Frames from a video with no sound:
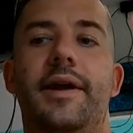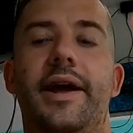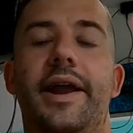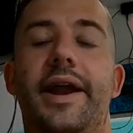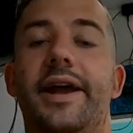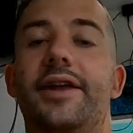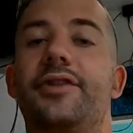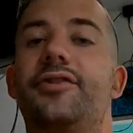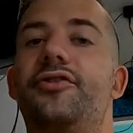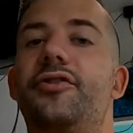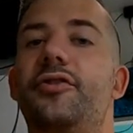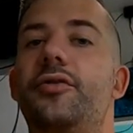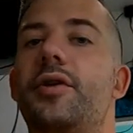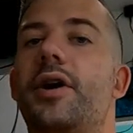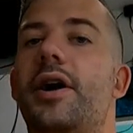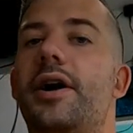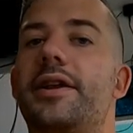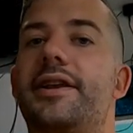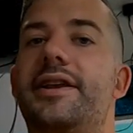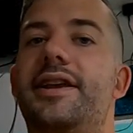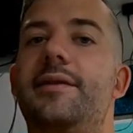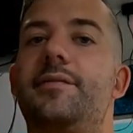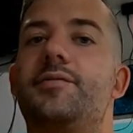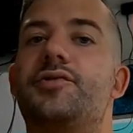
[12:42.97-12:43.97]
and I do
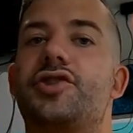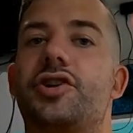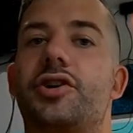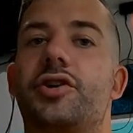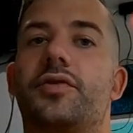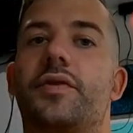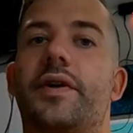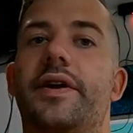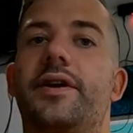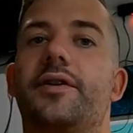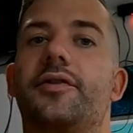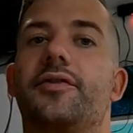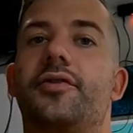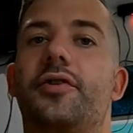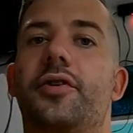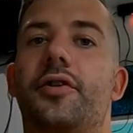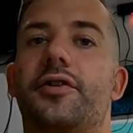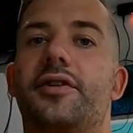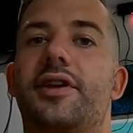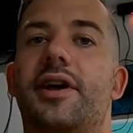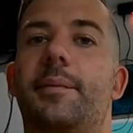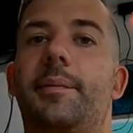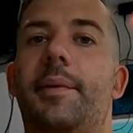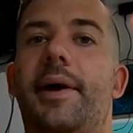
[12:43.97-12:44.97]
not keep generators
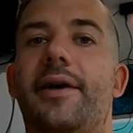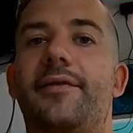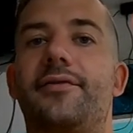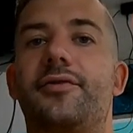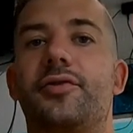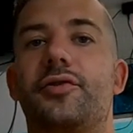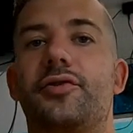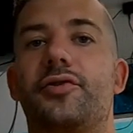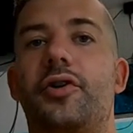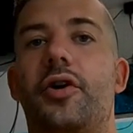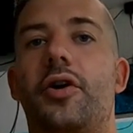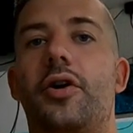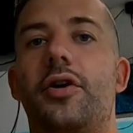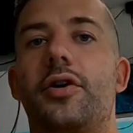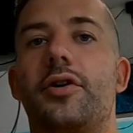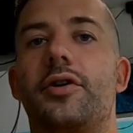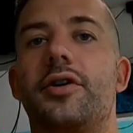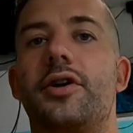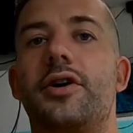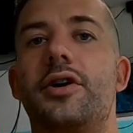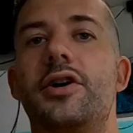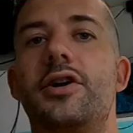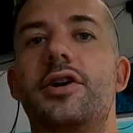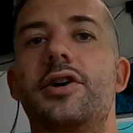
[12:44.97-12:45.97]
hooked up after
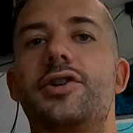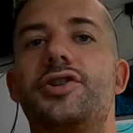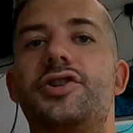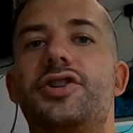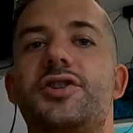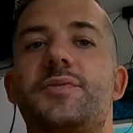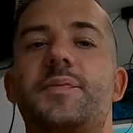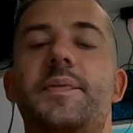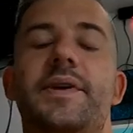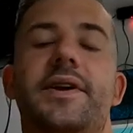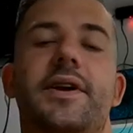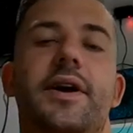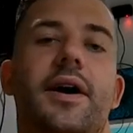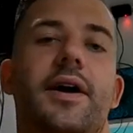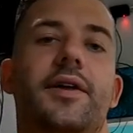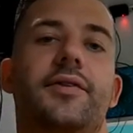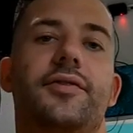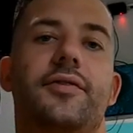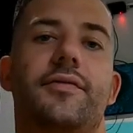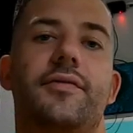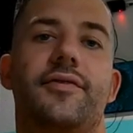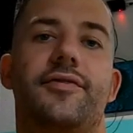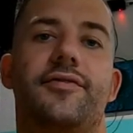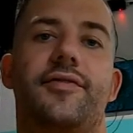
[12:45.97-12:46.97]
dark just
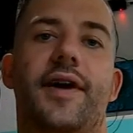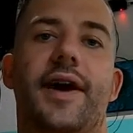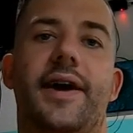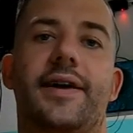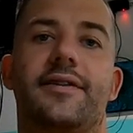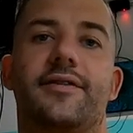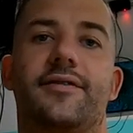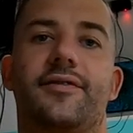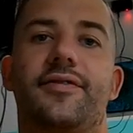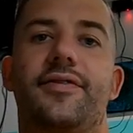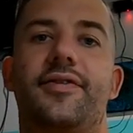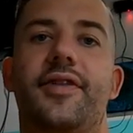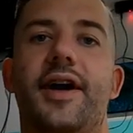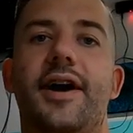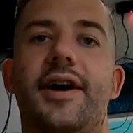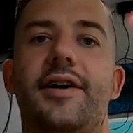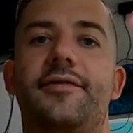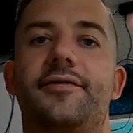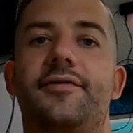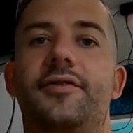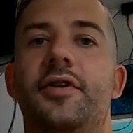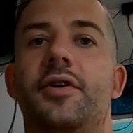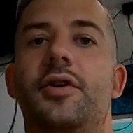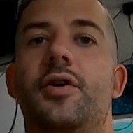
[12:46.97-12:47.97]
because of the fact of
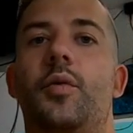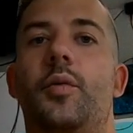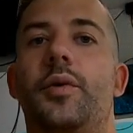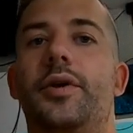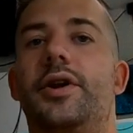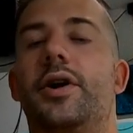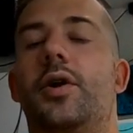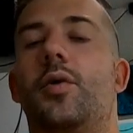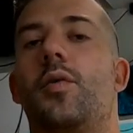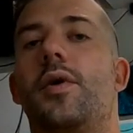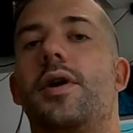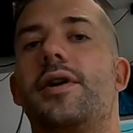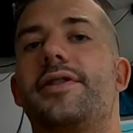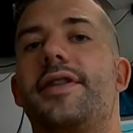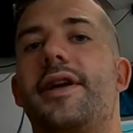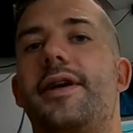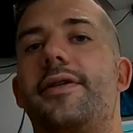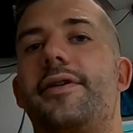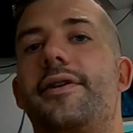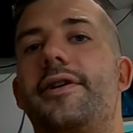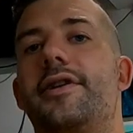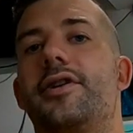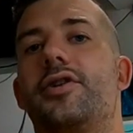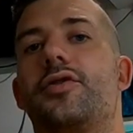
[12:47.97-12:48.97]
theft. We don't want
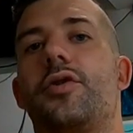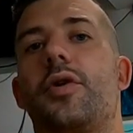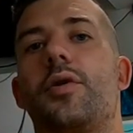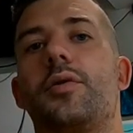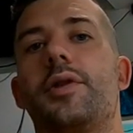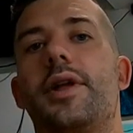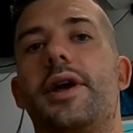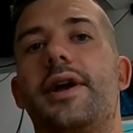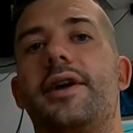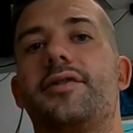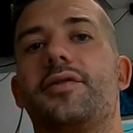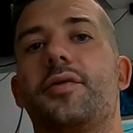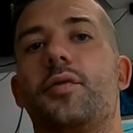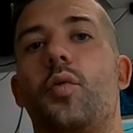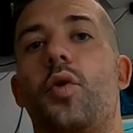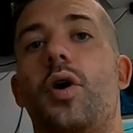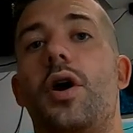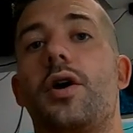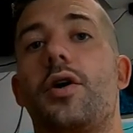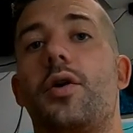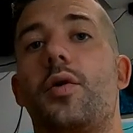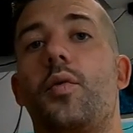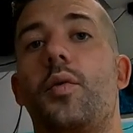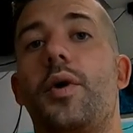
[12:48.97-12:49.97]
that thing to grow legs and
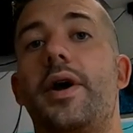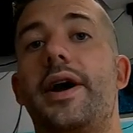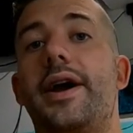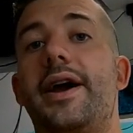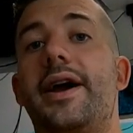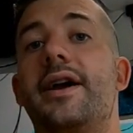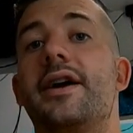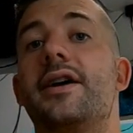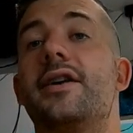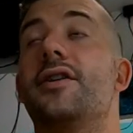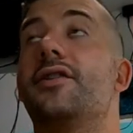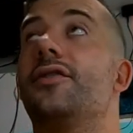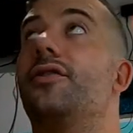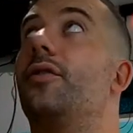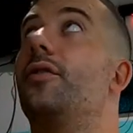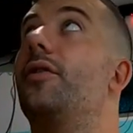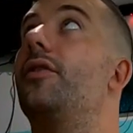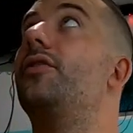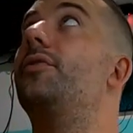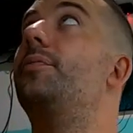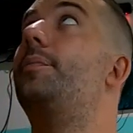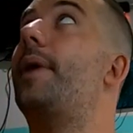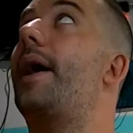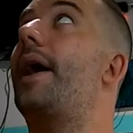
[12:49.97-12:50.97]
walk away. So
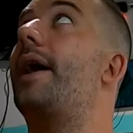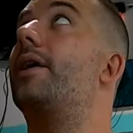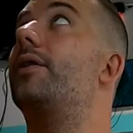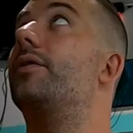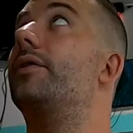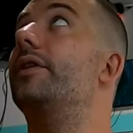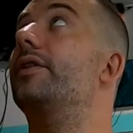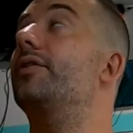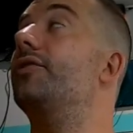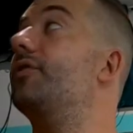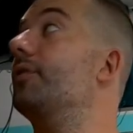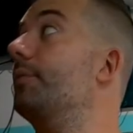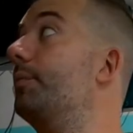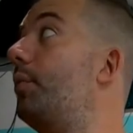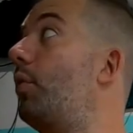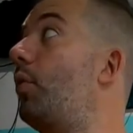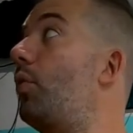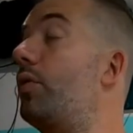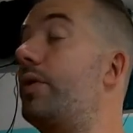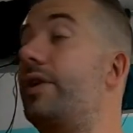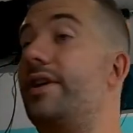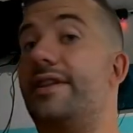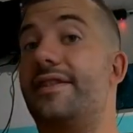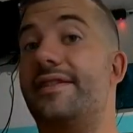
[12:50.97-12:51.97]
this battery is
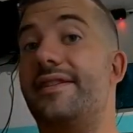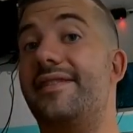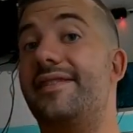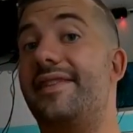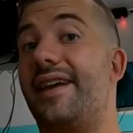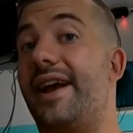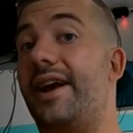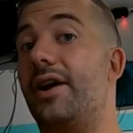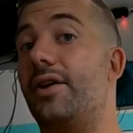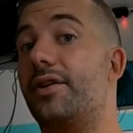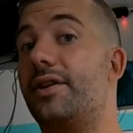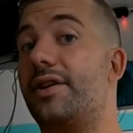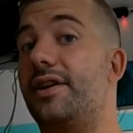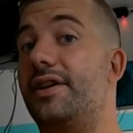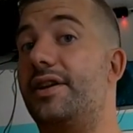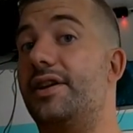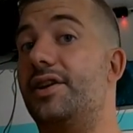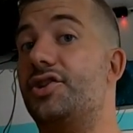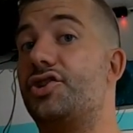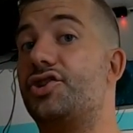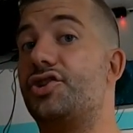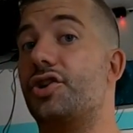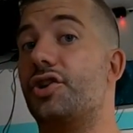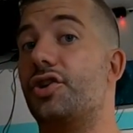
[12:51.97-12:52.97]
supporting this air
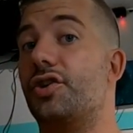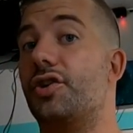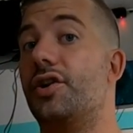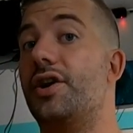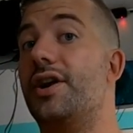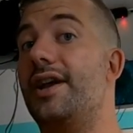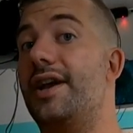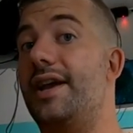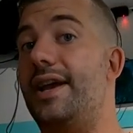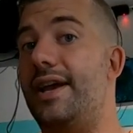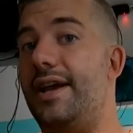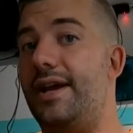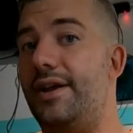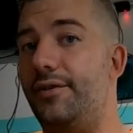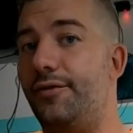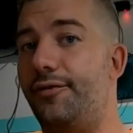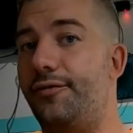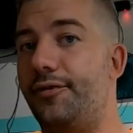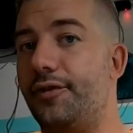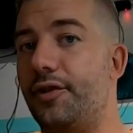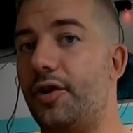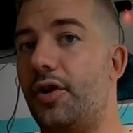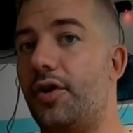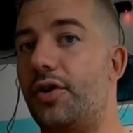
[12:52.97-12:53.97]
conditioner in
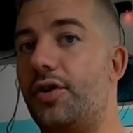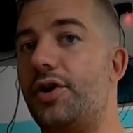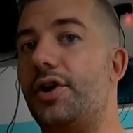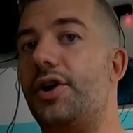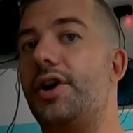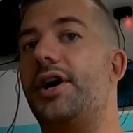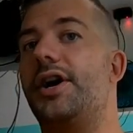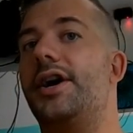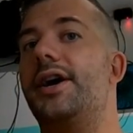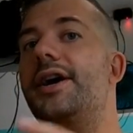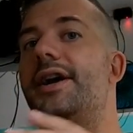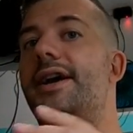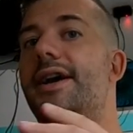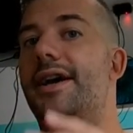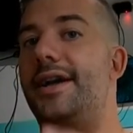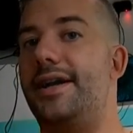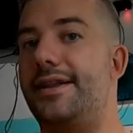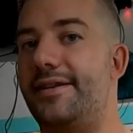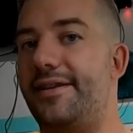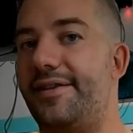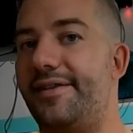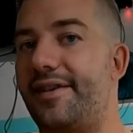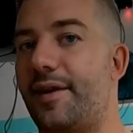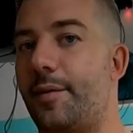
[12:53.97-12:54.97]
Florida
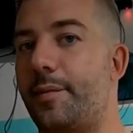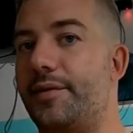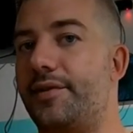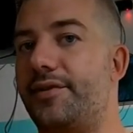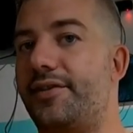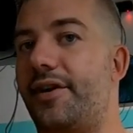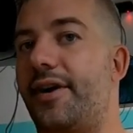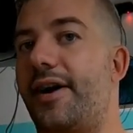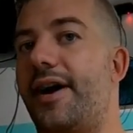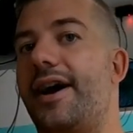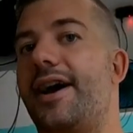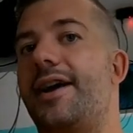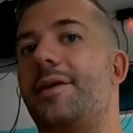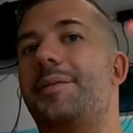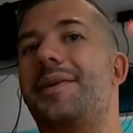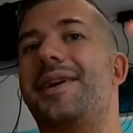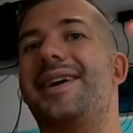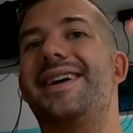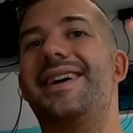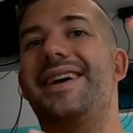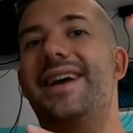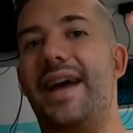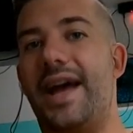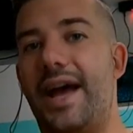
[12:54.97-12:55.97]
in the
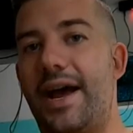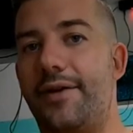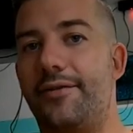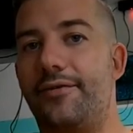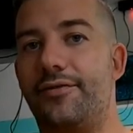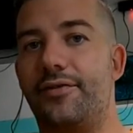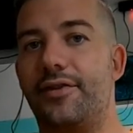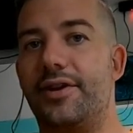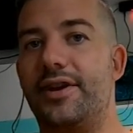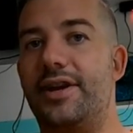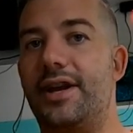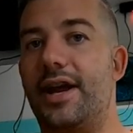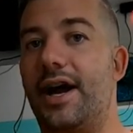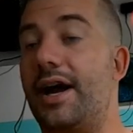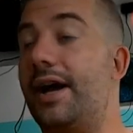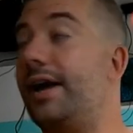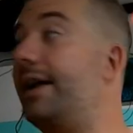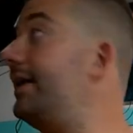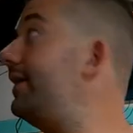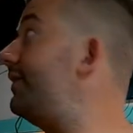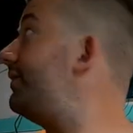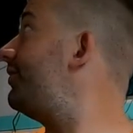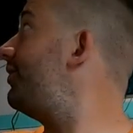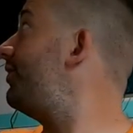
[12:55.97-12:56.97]
summertime every
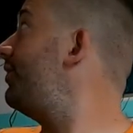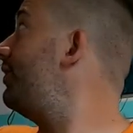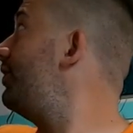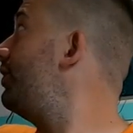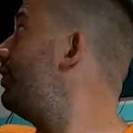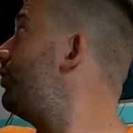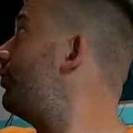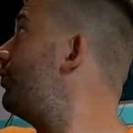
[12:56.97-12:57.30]
night.